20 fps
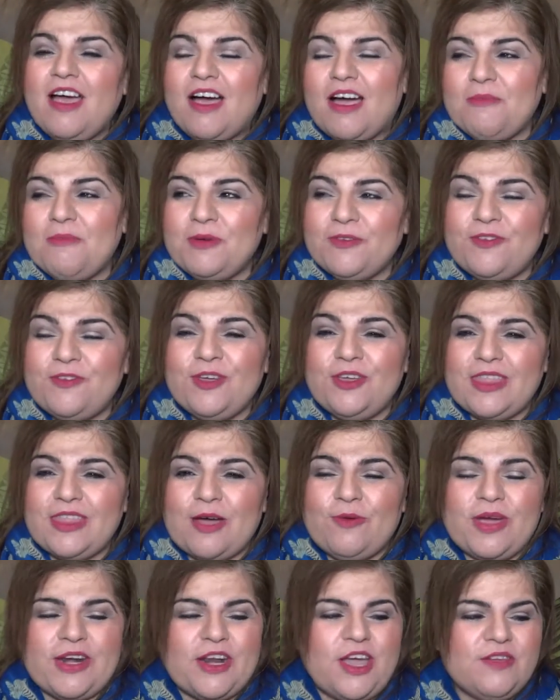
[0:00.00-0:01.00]
I prefer
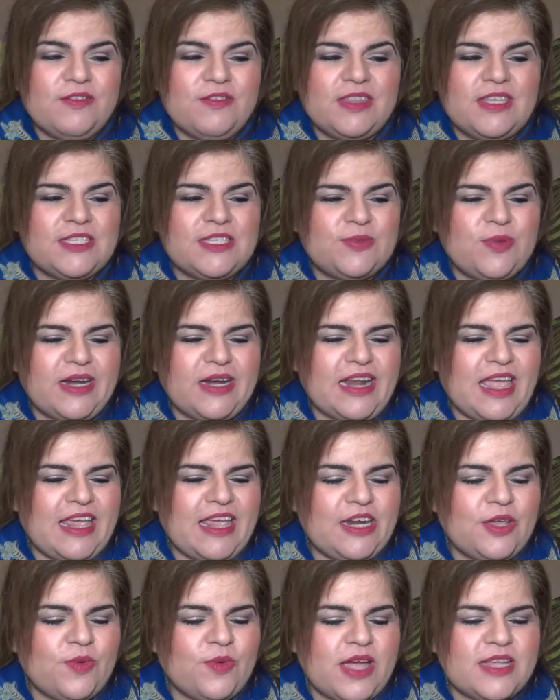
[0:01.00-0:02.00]
that one over this one
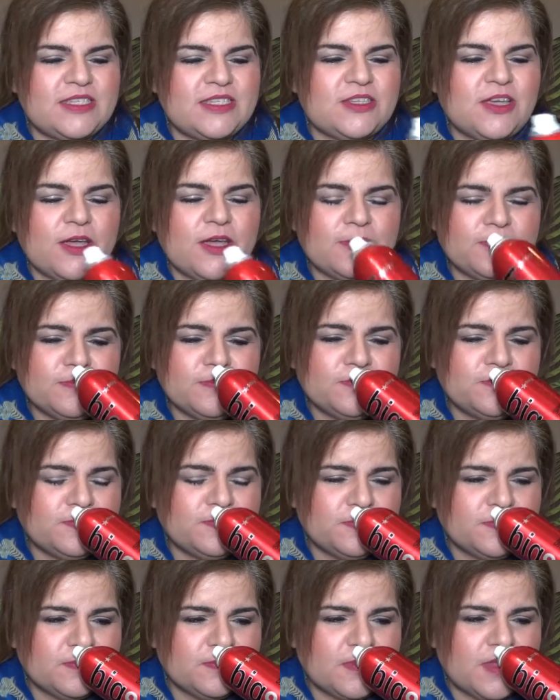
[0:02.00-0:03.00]
anyway, so
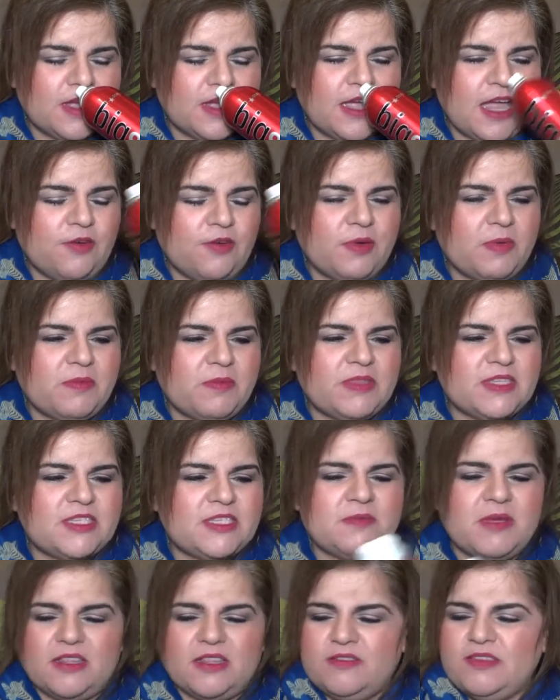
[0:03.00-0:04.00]
I can't remember the
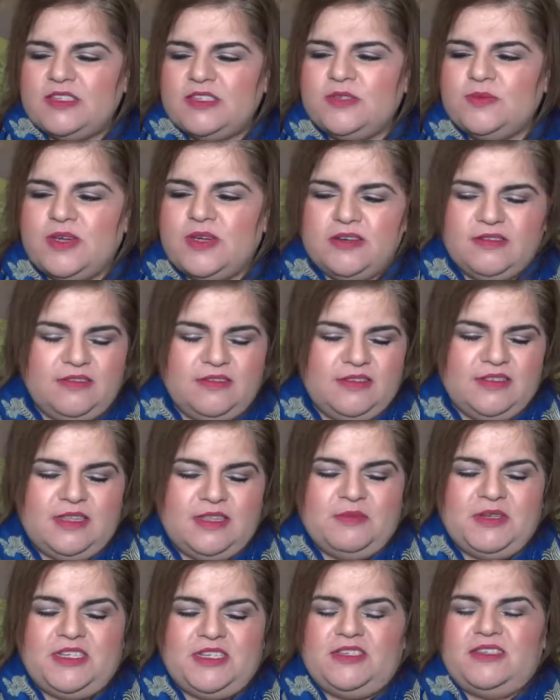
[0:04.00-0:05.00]
smell of this one.
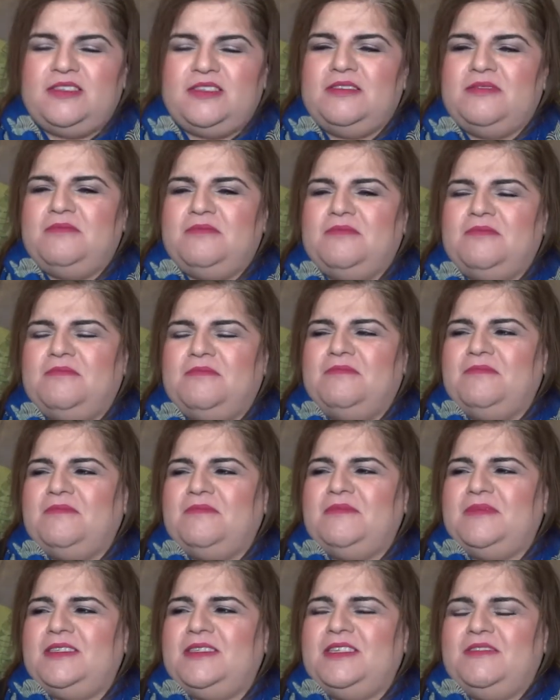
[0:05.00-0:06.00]
Let me just
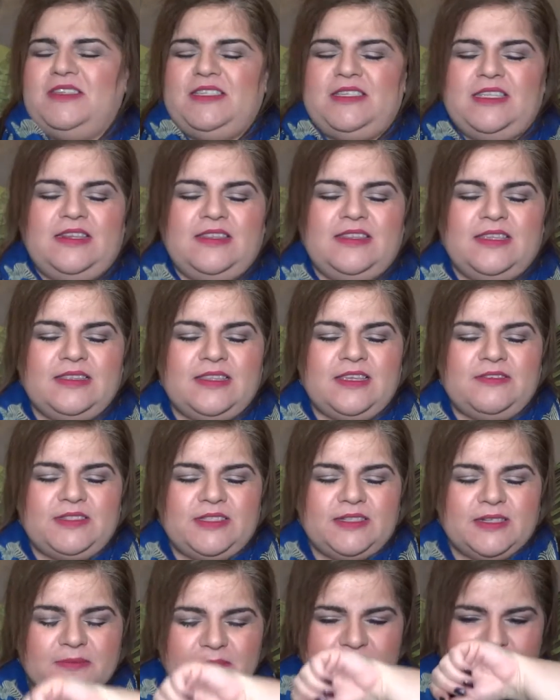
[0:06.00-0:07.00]
see if there's anything
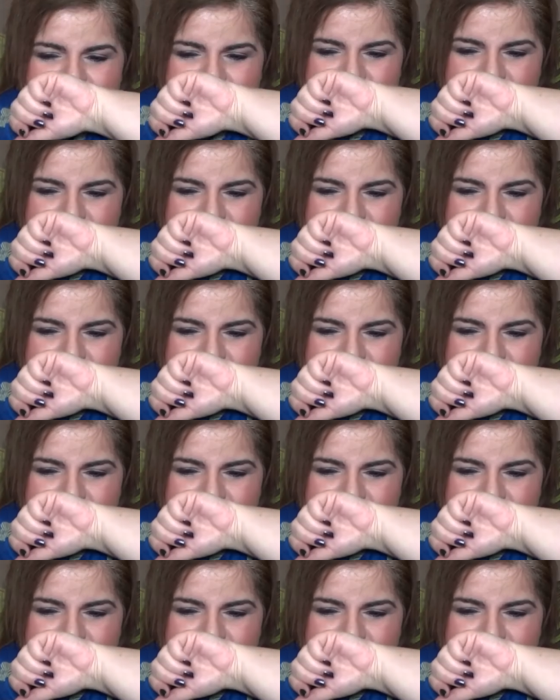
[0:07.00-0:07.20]
left in it.